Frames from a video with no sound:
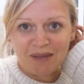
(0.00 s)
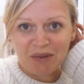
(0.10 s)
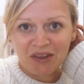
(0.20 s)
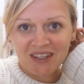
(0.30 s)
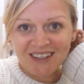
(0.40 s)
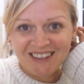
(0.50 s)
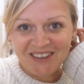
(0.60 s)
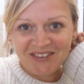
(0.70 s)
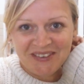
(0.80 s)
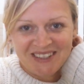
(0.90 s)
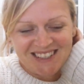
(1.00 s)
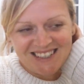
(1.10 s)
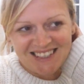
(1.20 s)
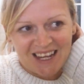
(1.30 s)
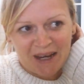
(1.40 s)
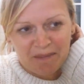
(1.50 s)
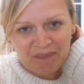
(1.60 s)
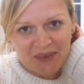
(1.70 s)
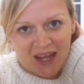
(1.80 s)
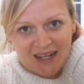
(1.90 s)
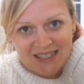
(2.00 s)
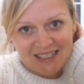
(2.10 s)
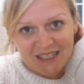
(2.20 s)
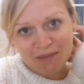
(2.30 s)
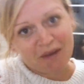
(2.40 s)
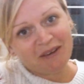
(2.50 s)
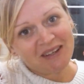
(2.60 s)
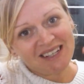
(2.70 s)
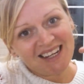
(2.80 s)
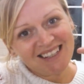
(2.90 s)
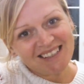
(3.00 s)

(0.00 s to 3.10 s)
but thank you for watching today, and I'll see you tomorrow. Good night.